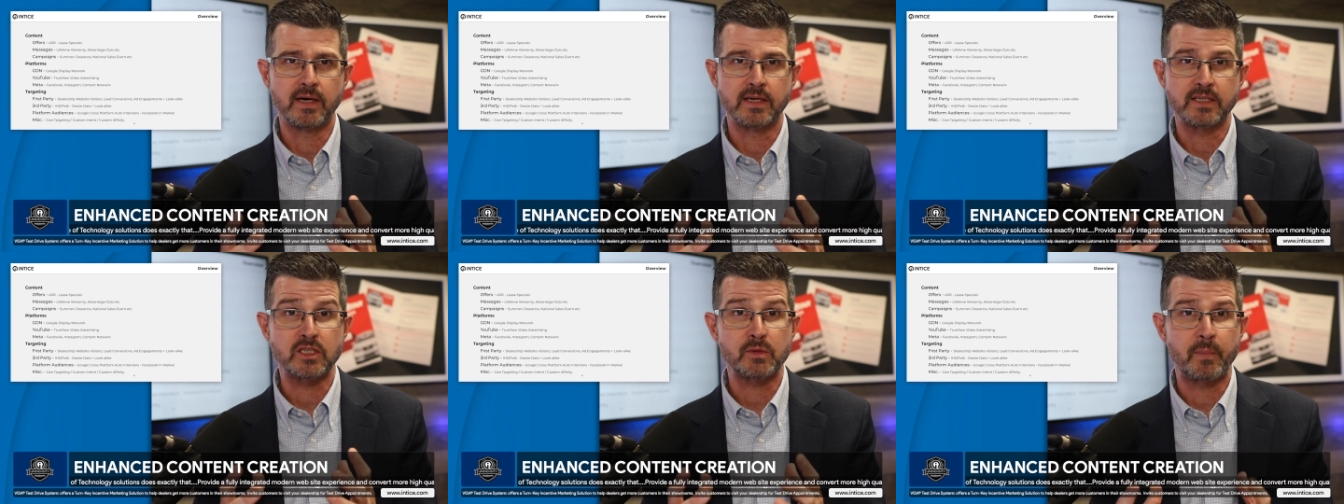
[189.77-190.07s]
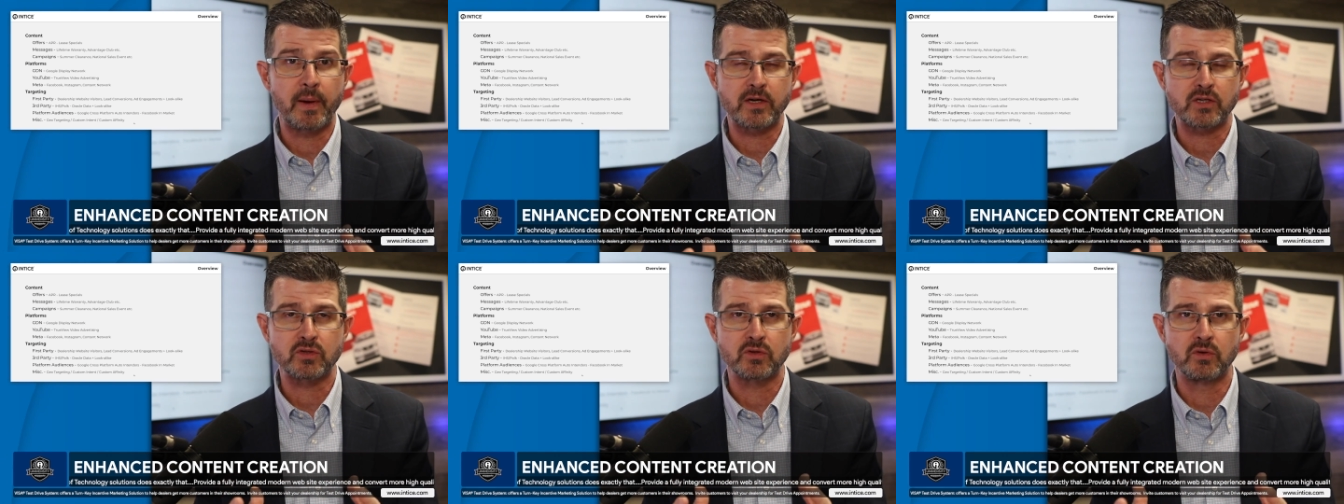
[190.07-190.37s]

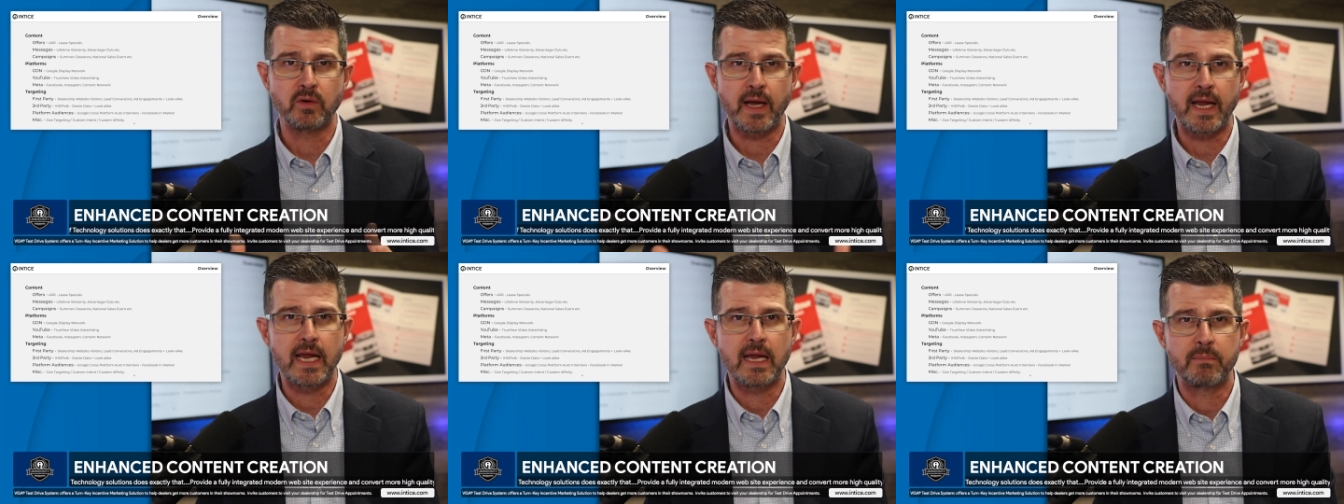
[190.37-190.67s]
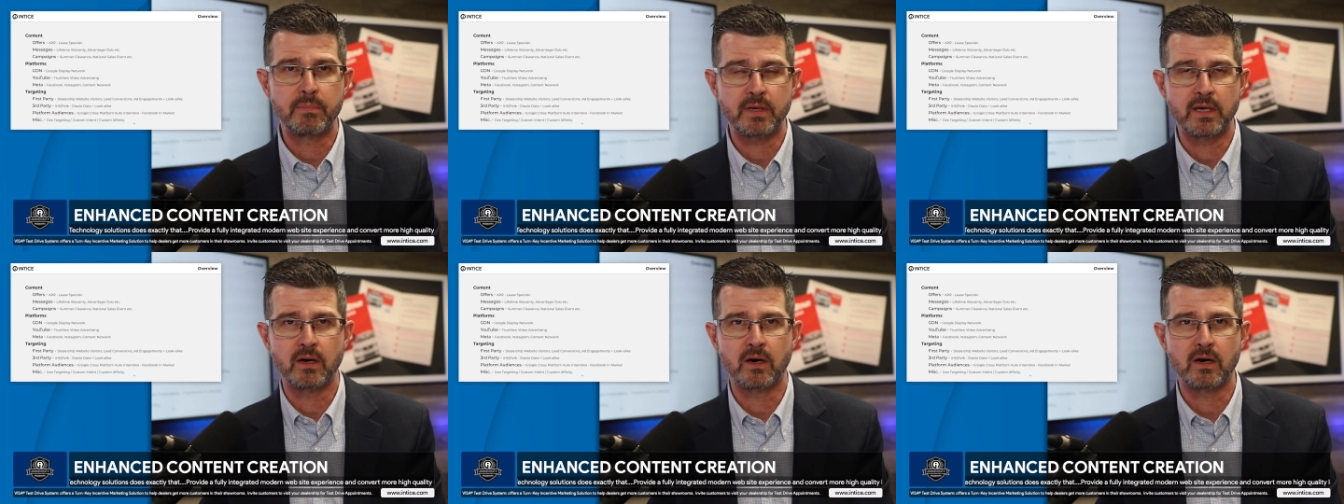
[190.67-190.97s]
special
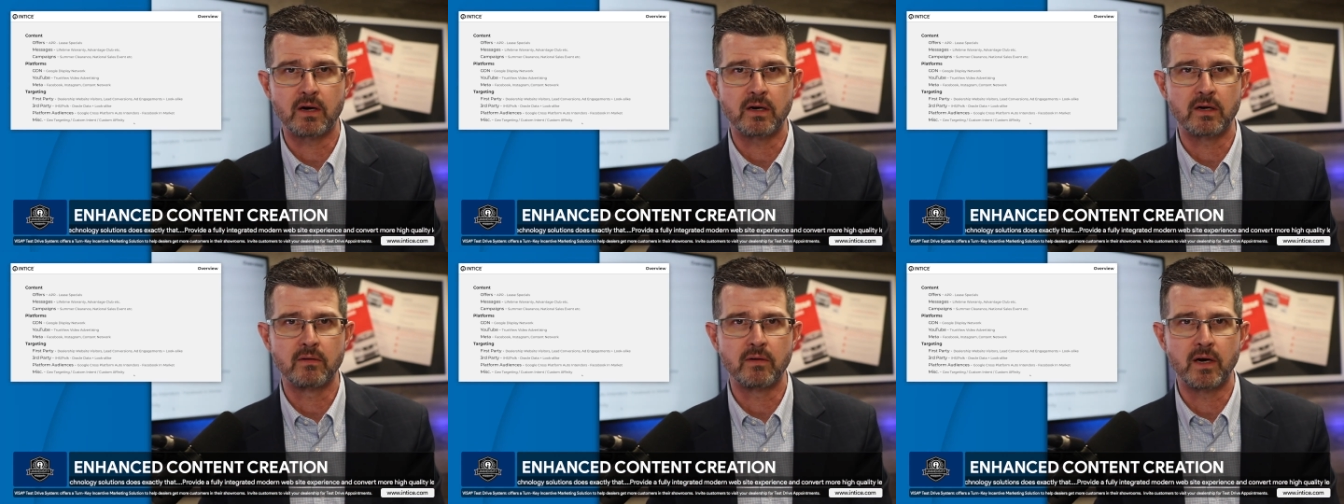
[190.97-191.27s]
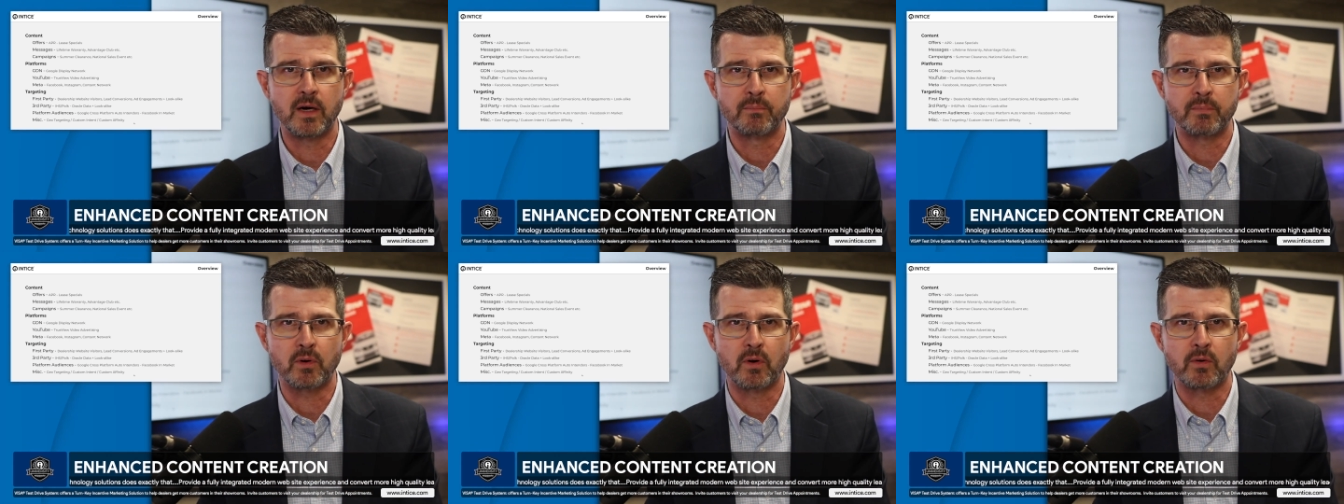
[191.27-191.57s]
APR
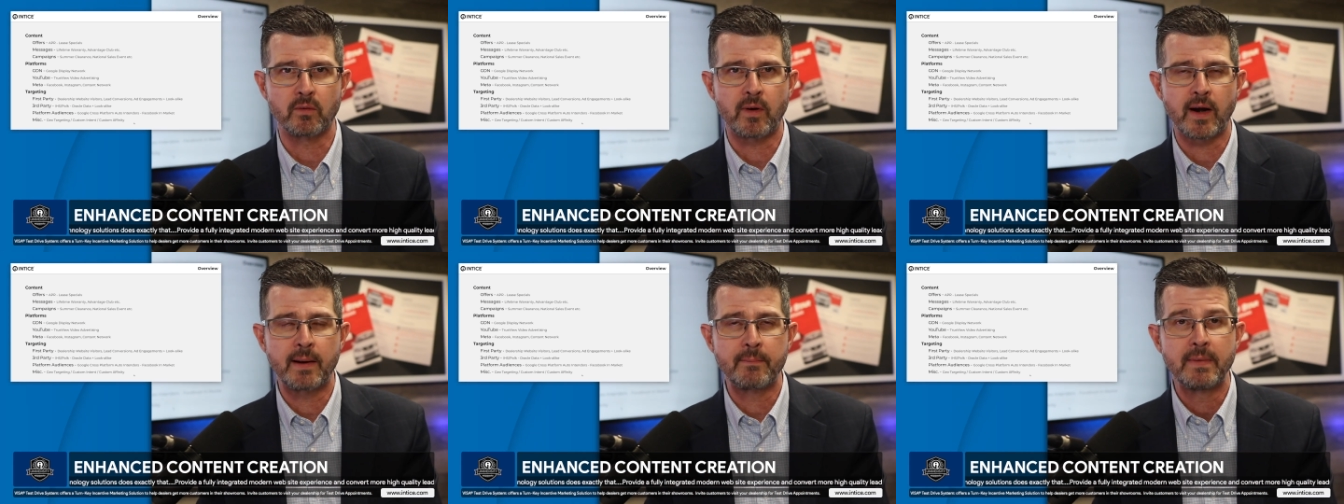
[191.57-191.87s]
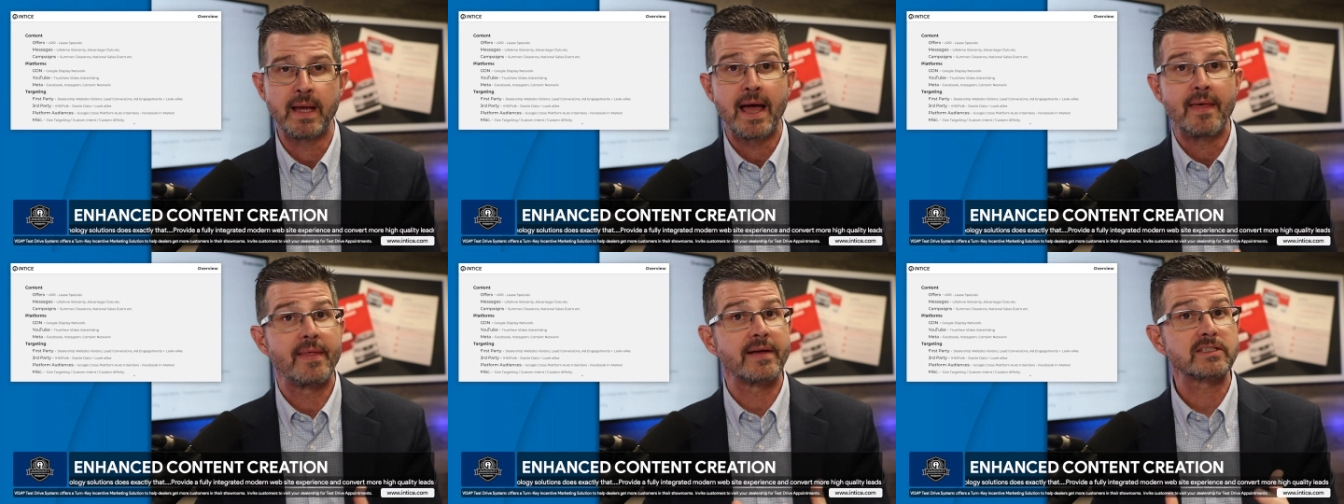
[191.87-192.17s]
program.
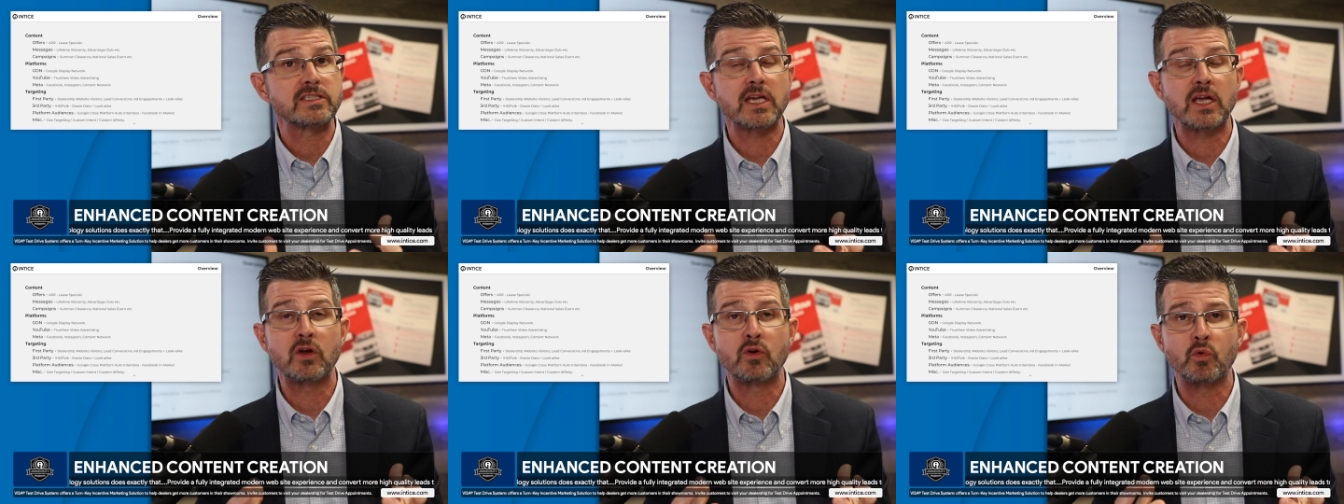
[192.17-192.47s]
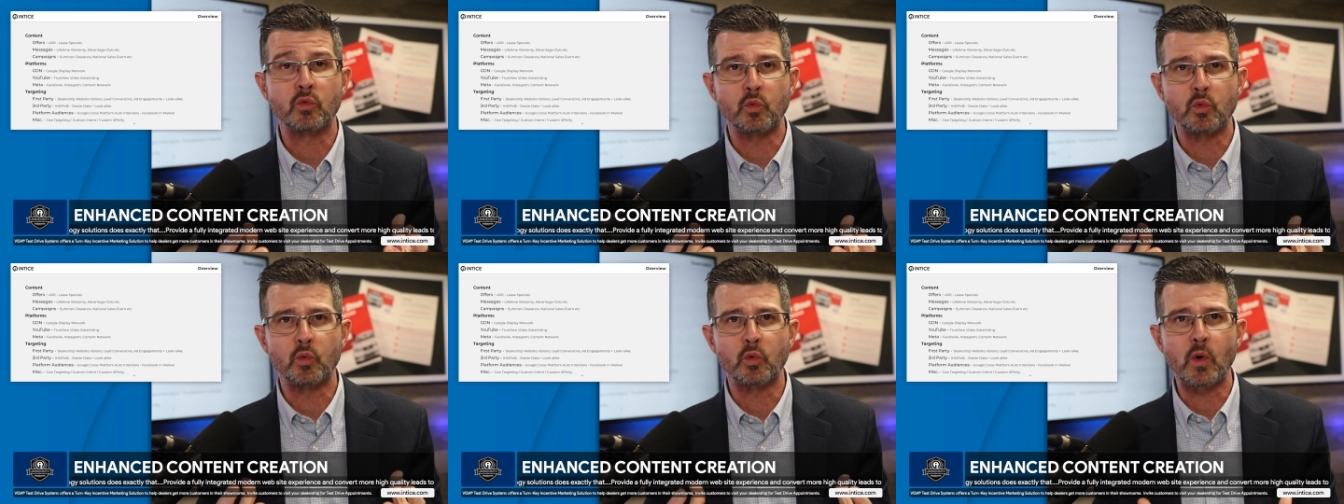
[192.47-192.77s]
That's a
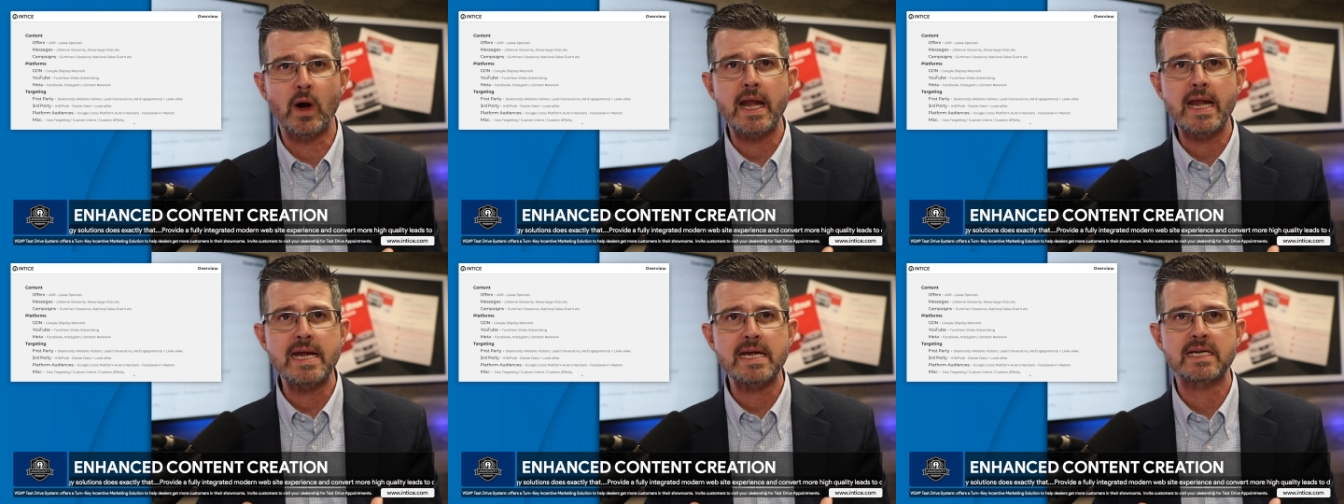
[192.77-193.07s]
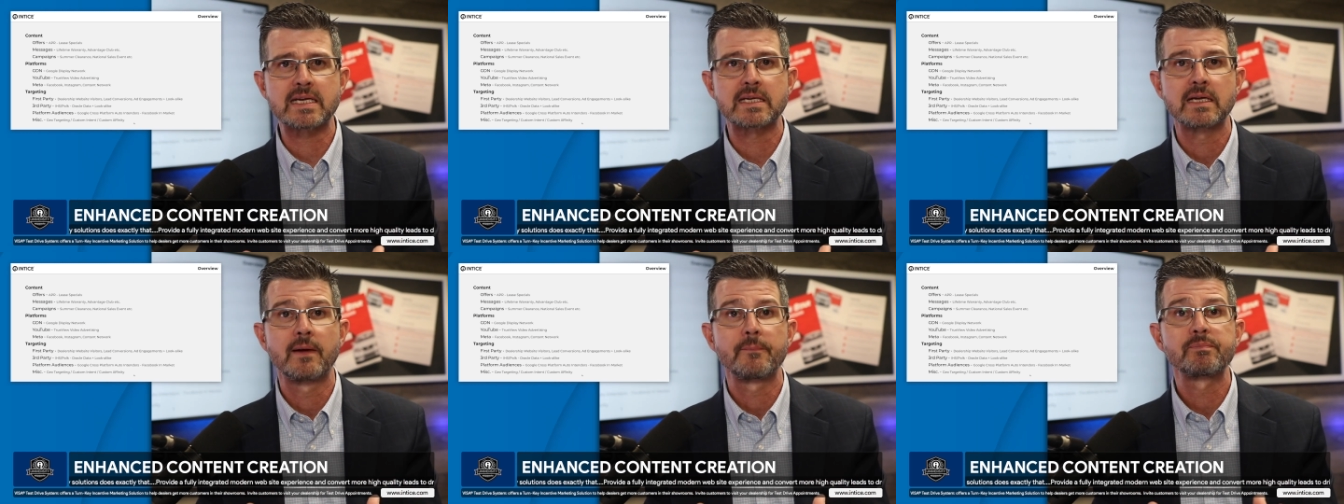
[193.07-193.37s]
great